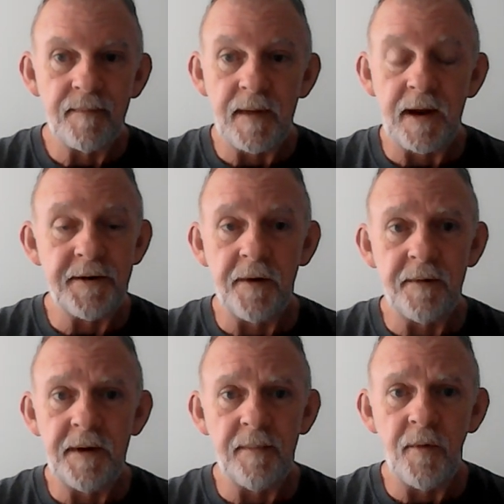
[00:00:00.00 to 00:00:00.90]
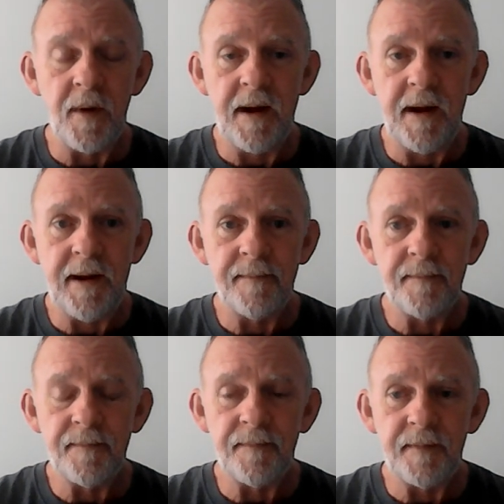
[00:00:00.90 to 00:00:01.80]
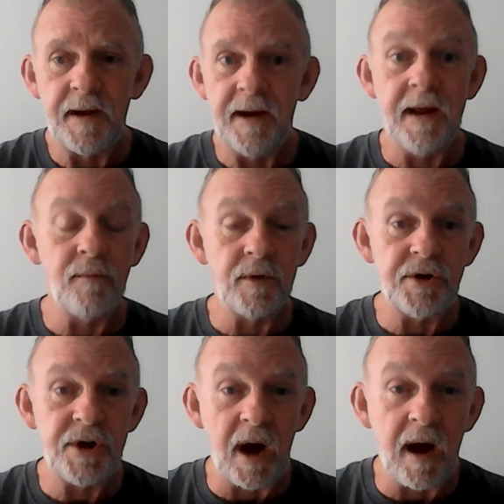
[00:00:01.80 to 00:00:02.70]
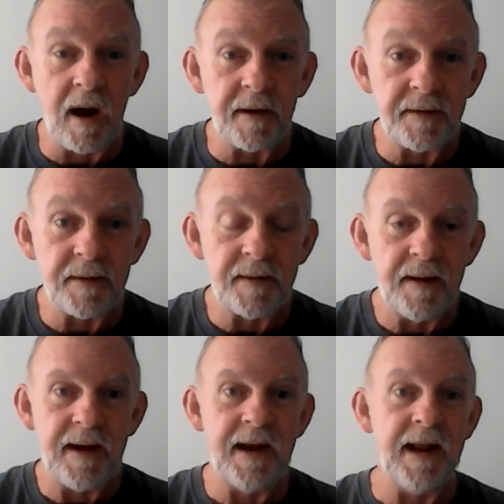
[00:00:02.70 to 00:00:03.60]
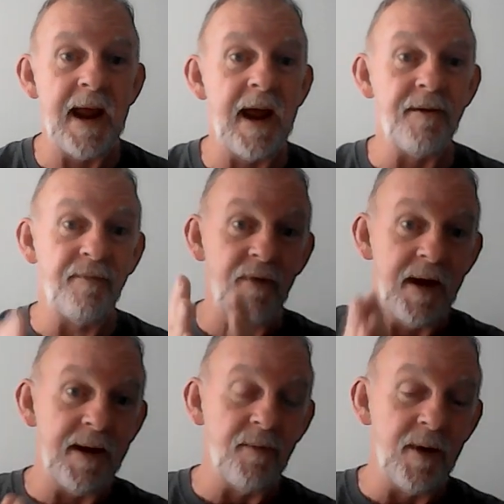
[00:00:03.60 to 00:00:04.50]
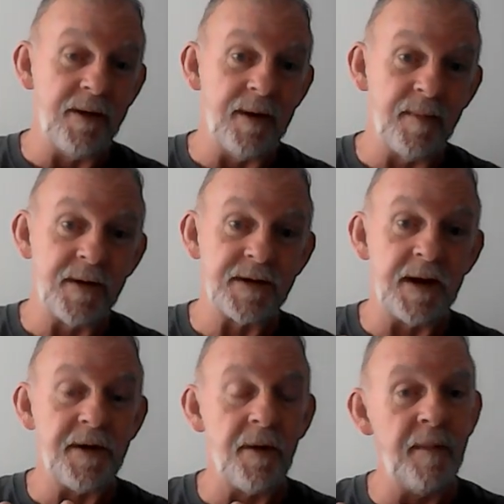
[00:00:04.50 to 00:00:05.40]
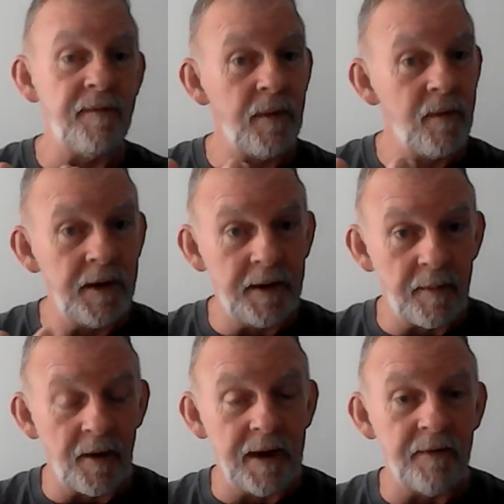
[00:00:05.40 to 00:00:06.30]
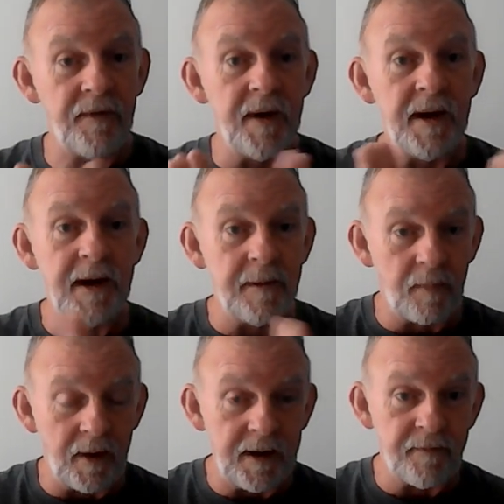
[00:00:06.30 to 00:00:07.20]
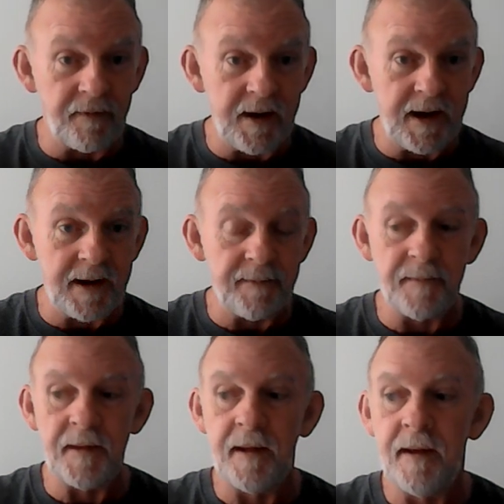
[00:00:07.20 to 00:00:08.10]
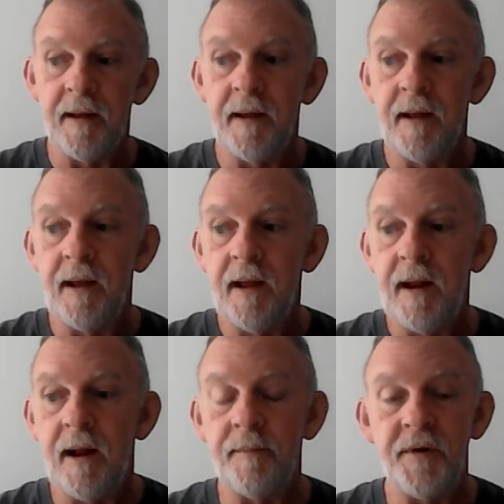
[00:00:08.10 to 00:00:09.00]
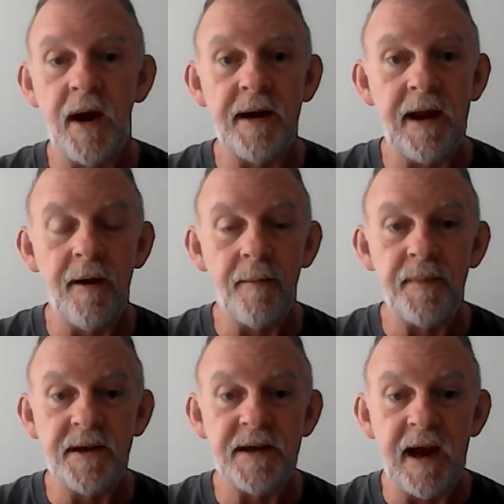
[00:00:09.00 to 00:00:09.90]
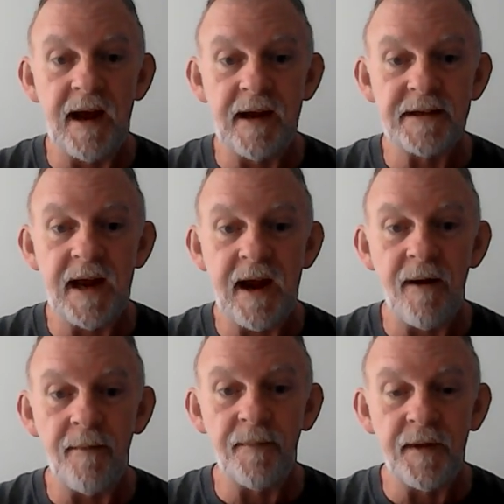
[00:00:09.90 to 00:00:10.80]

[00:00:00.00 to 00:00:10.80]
I turned him away. And he was shocked. And he had a friend with him. Because I told him if he wanted to bring a friend, he could bring a friend. And I'm trying to help these guys out.